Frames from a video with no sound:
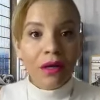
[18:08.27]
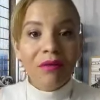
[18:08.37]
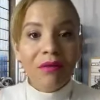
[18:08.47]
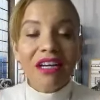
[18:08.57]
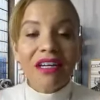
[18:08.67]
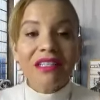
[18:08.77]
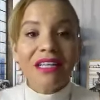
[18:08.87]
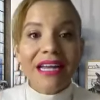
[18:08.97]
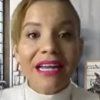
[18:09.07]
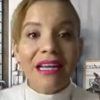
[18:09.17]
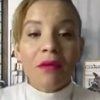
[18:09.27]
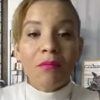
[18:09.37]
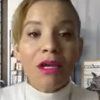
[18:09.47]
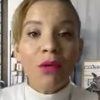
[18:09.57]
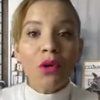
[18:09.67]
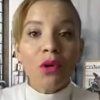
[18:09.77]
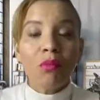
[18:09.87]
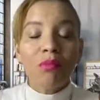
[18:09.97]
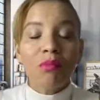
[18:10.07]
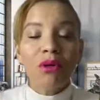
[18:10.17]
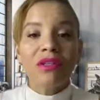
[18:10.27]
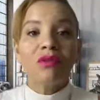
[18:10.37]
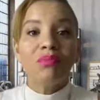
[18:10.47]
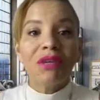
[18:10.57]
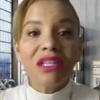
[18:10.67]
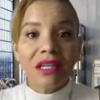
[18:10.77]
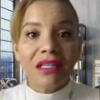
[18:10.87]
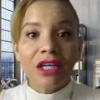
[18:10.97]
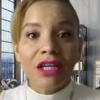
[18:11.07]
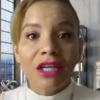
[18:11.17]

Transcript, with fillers: Because again, People don't build this business.